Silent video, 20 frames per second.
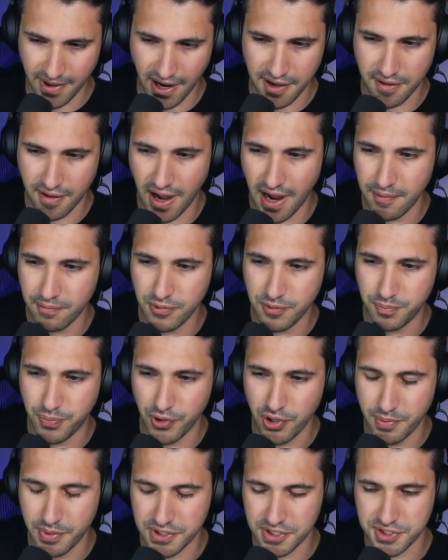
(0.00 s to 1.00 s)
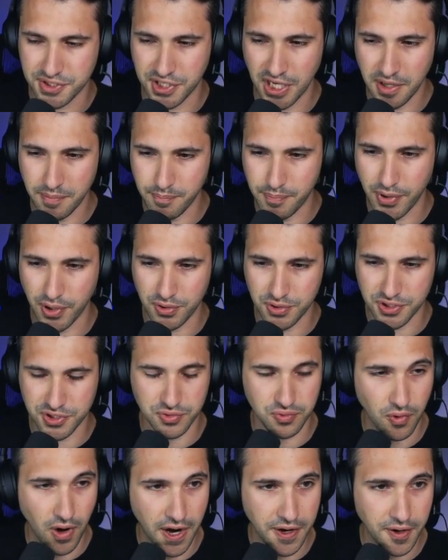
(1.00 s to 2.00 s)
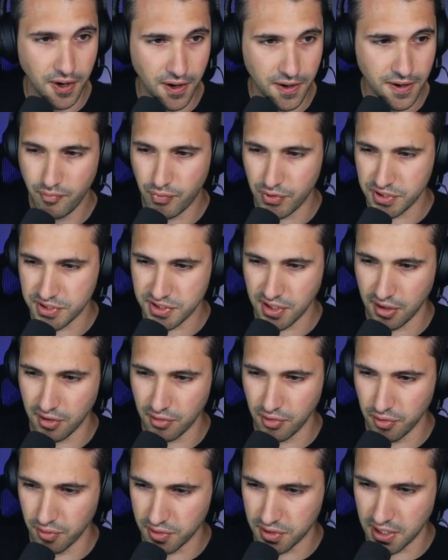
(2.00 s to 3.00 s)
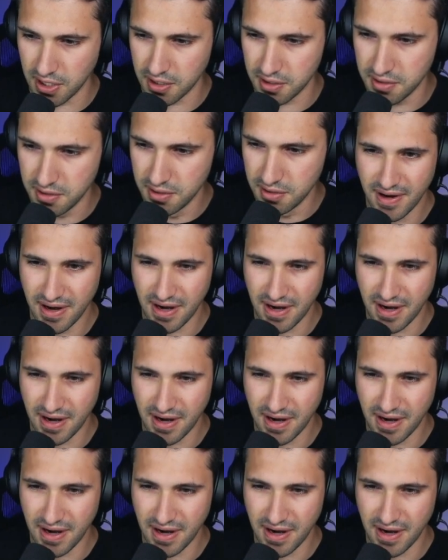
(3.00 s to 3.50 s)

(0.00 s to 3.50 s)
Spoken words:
I would put him at the same build as Rhydon, but he's got a little kid,